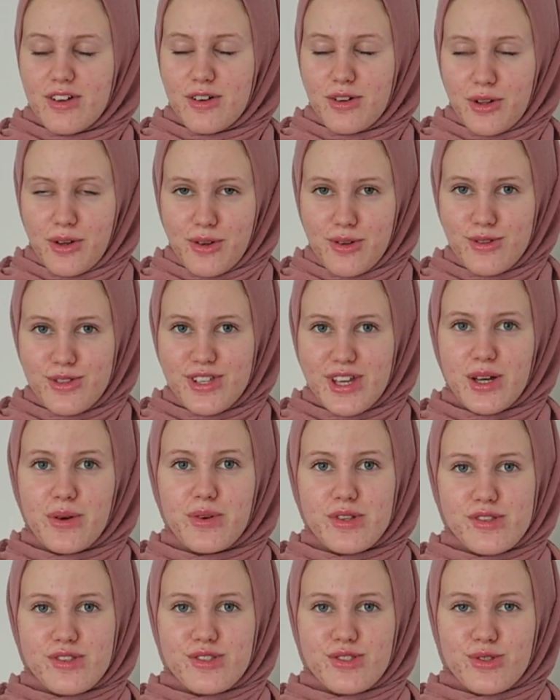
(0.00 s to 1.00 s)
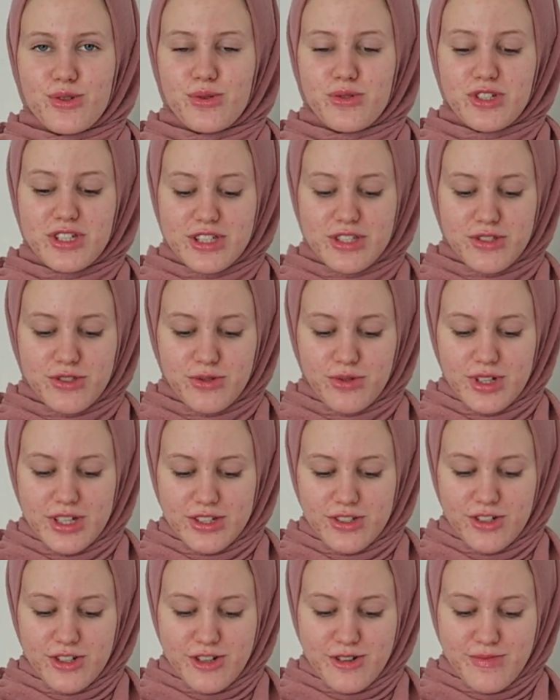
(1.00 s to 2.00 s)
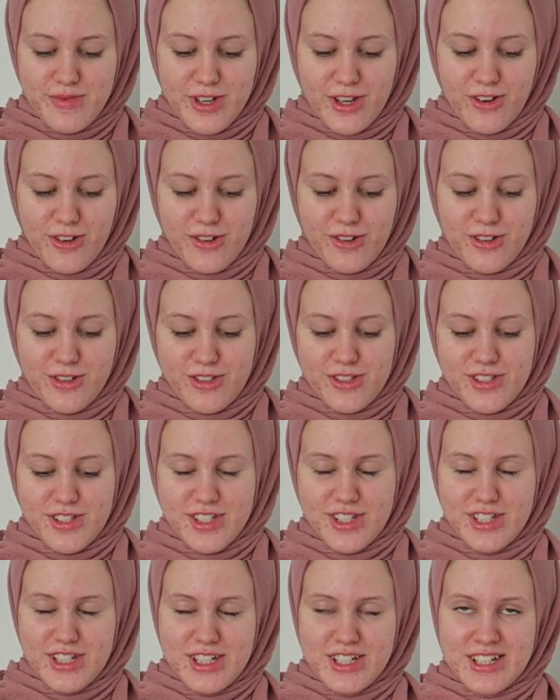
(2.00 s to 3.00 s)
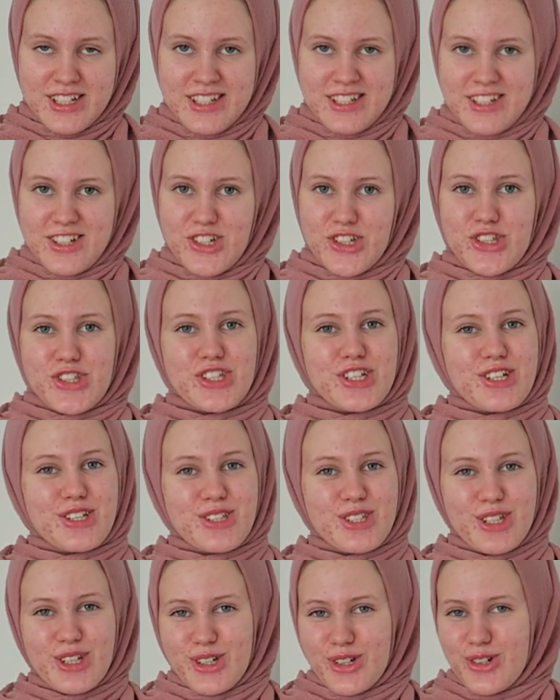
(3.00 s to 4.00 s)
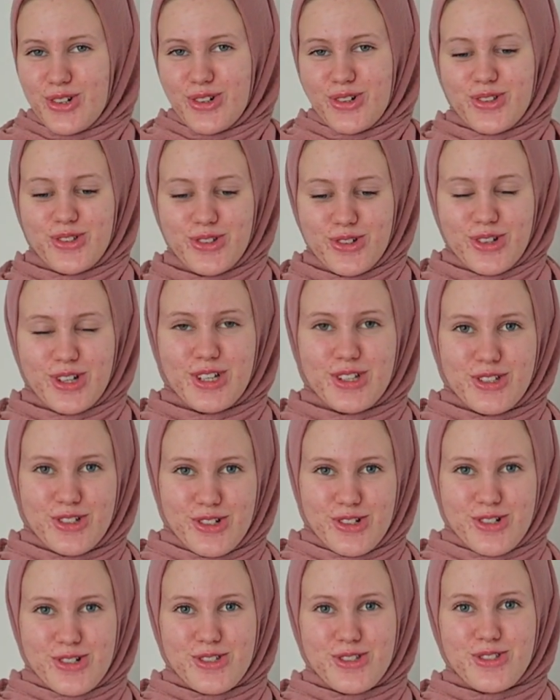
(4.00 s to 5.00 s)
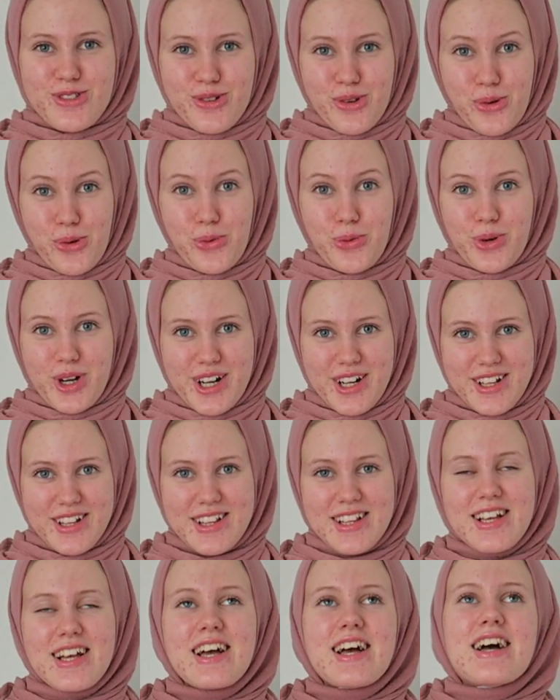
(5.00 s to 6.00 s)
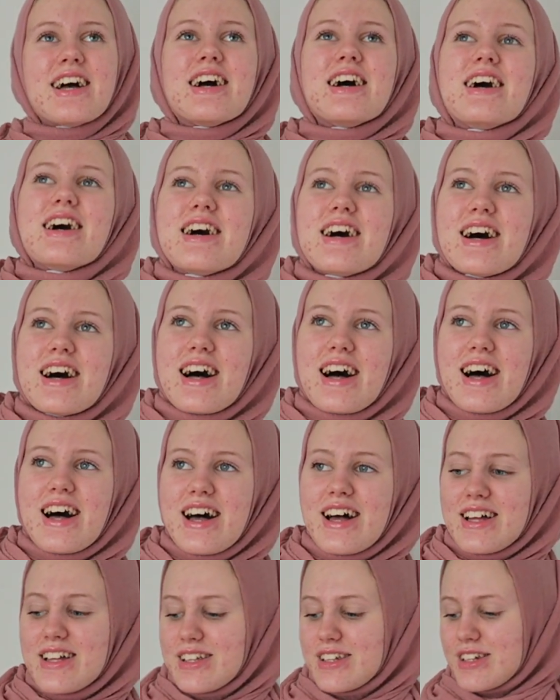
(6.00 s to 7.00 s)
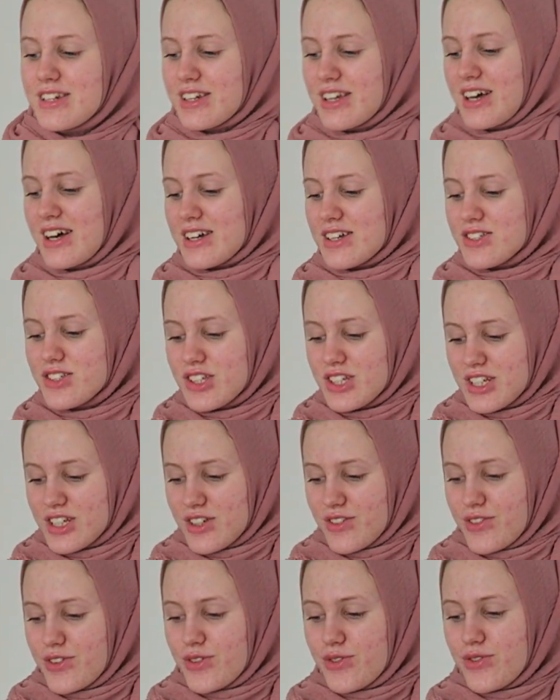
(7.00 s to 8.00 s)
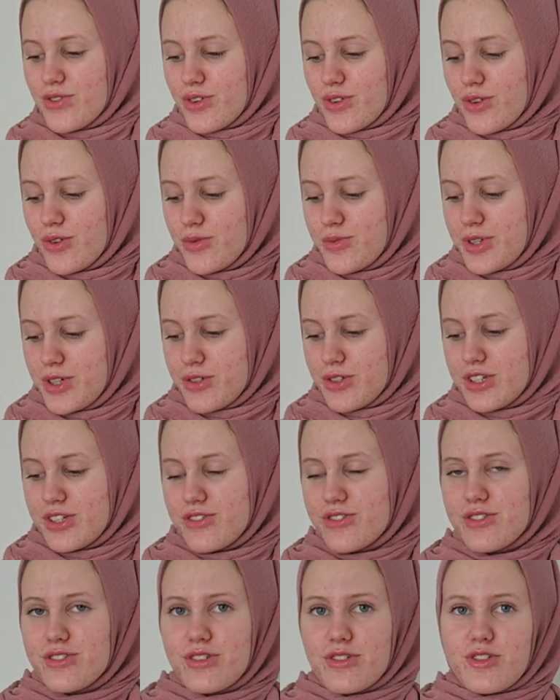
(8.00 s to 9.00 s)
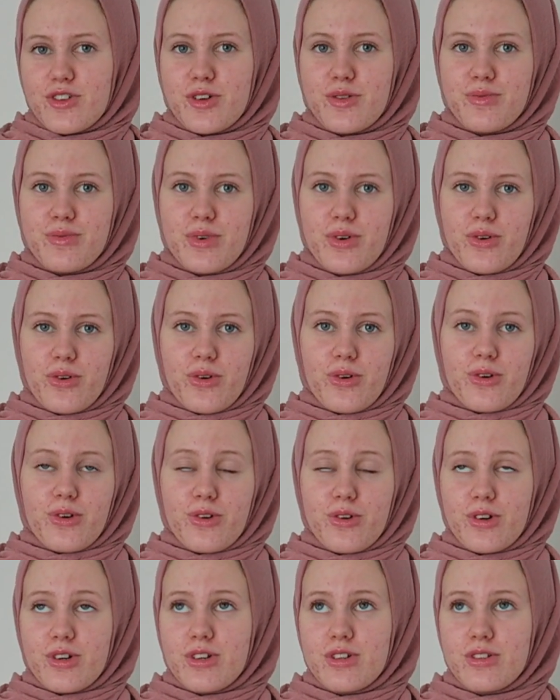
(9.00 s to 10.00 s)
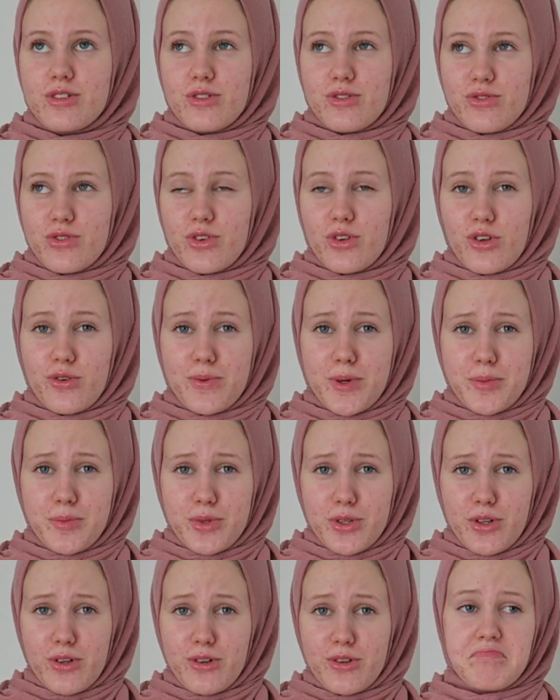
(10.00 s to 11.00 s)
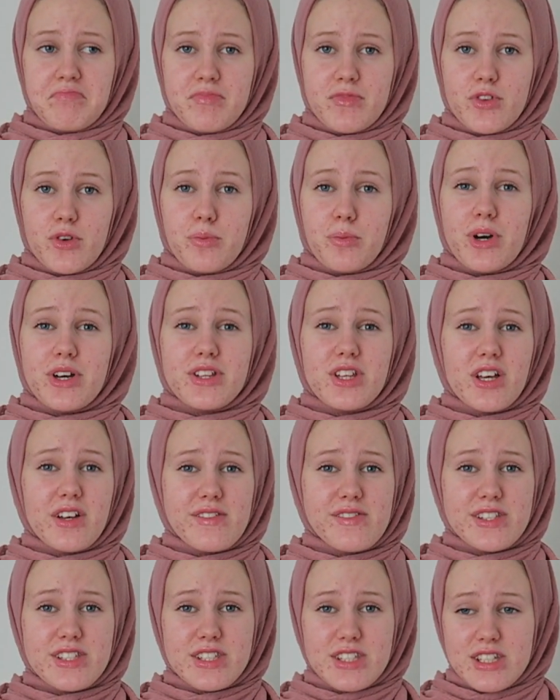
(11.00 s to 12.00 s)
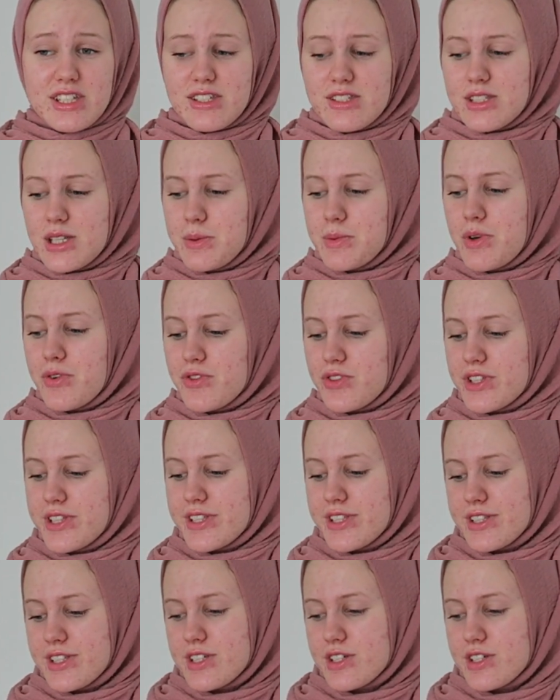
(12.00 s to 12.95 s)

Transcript: clothes, I want to sew these together because I think they go together so well. And actually, if you follow me on Instagram or you follow my blog, you might have seen some of these